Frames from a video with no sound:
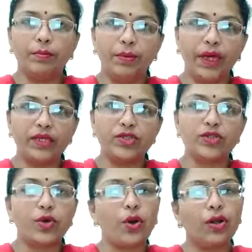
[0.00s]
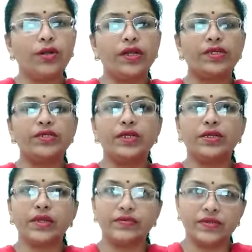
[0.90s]
based on racial
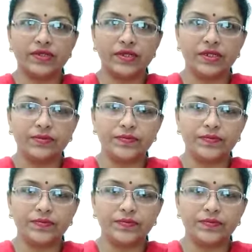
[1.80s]
diversity.